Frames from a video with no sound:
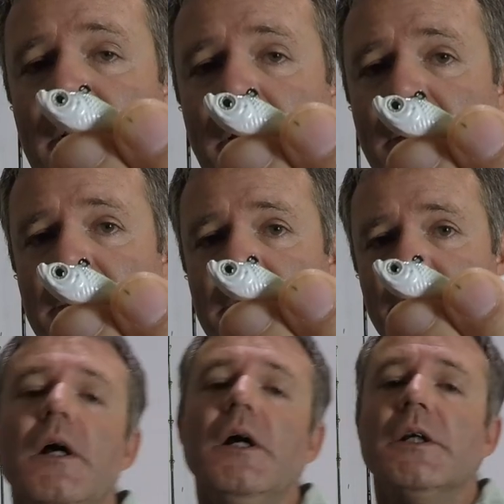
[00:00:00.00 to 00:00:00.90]
it.
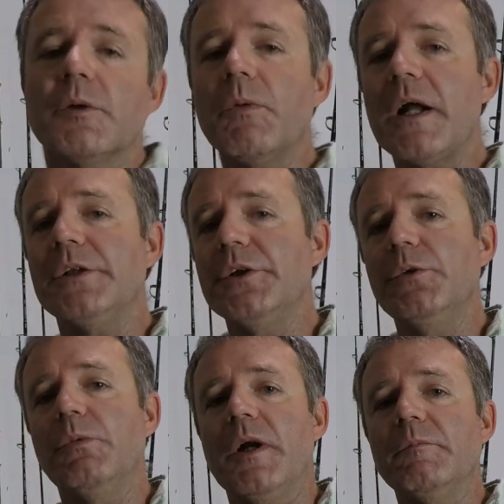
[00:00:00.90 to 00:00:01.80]
So what I
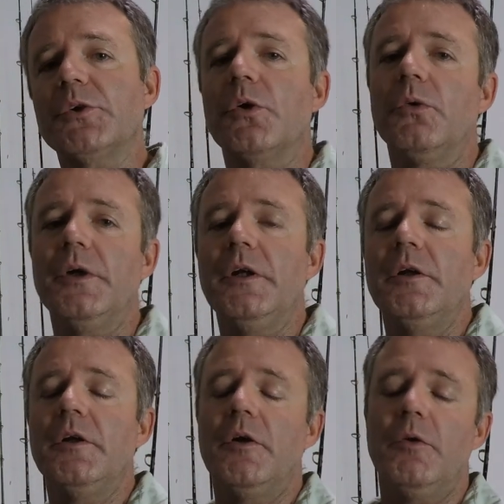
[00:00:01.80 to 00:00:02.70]
do when I'm
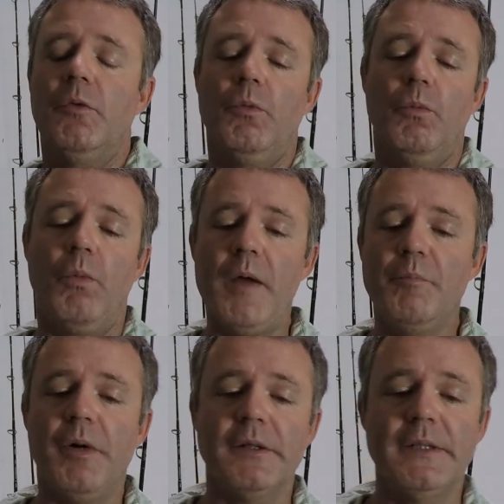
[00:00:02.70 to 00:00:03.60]
trolling
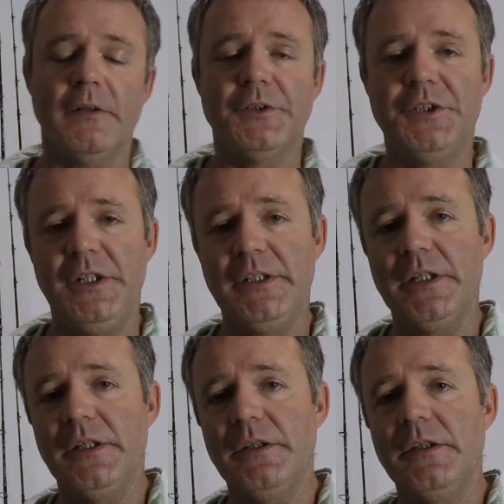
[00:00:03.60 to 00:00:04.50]
white bucktail
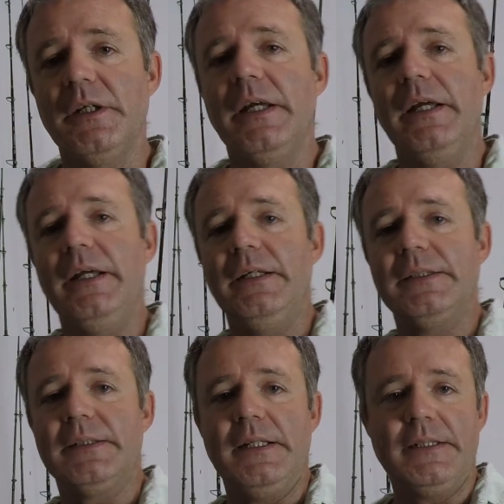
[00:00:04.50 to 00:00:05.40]
jig
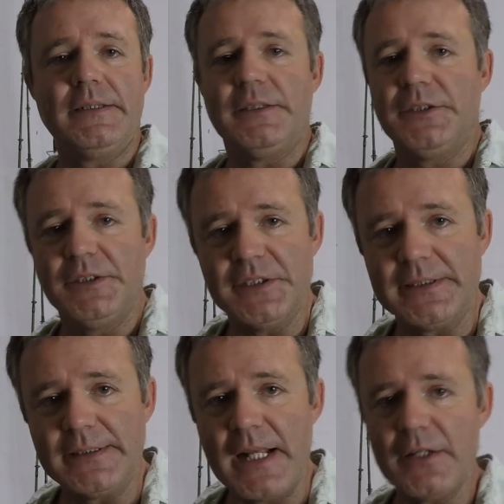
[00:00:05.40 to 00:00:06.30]
is it's
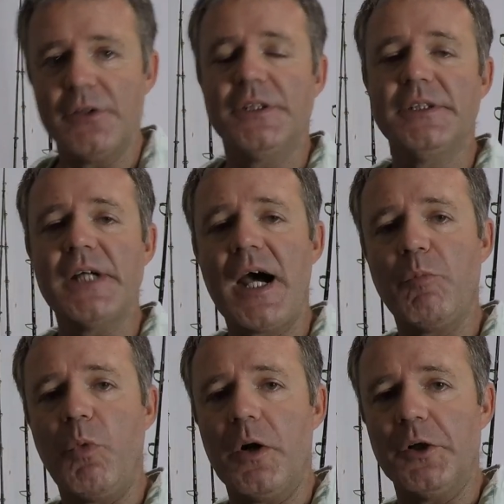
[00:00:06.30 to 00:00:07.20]
just standard
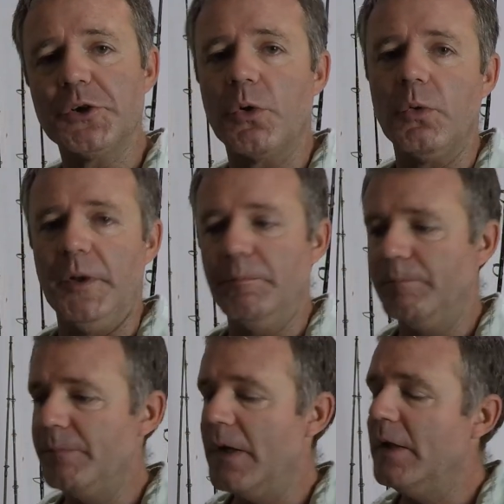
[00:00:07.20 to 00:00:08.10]
topwater trolling.
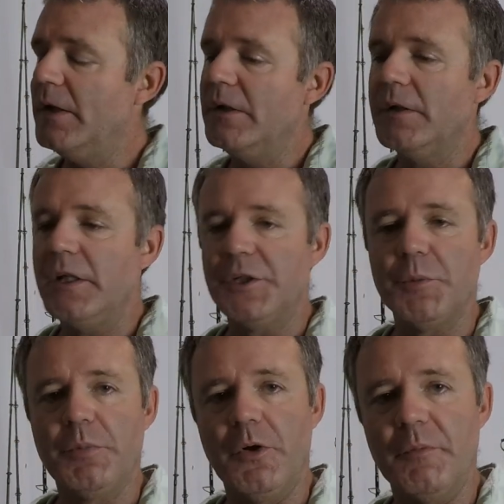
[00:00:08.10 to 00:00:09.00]
Get your
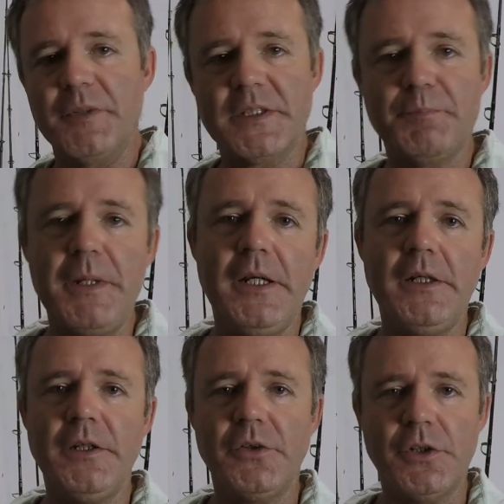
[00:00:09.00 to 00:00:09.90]
boat up to
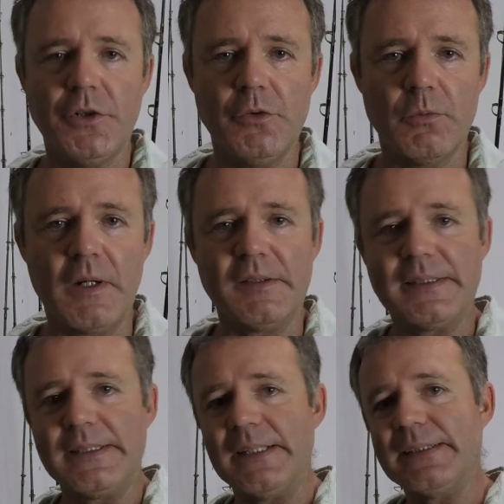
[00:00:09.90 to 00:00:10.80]
speed, you can do around
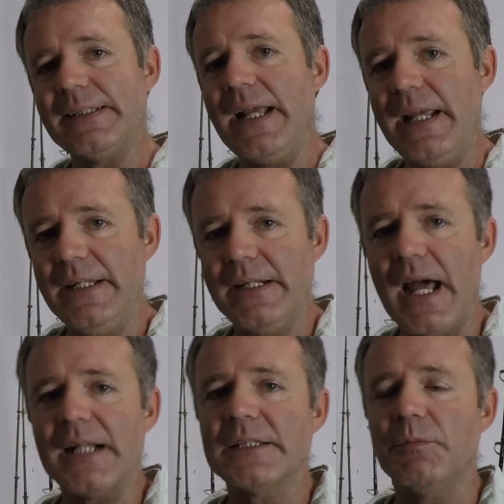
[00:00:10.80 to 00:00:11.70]
6 to 8
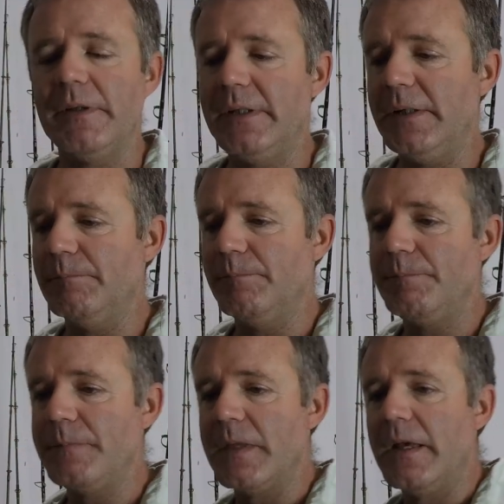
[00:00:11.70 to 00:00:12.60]
knots with it.
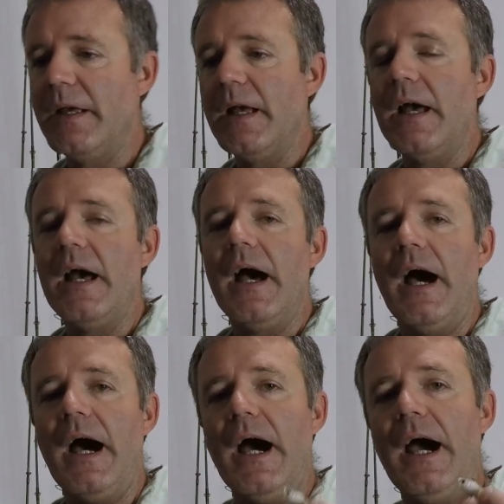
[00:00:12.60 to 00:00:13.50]

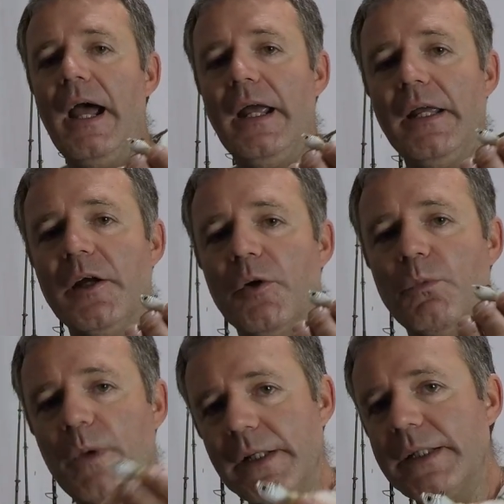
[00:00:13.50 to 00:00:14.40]
I
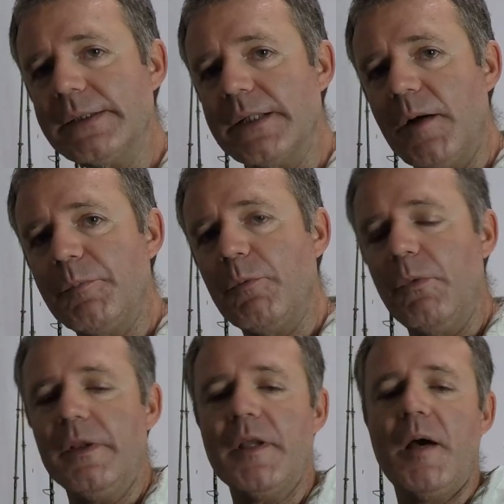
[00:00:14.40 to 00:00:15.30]
rig this up with